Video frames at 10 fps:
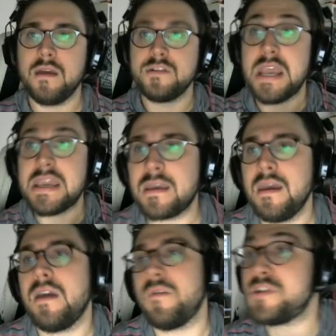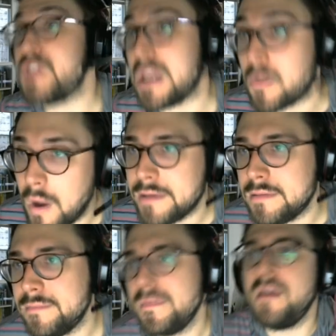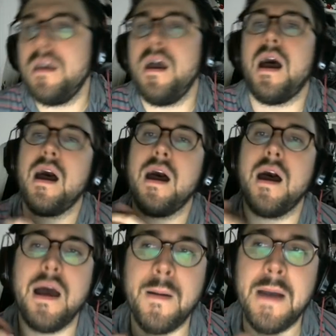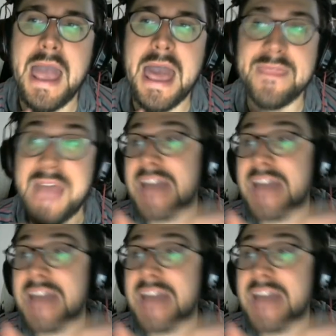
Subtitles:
Jake, in which Jake won. And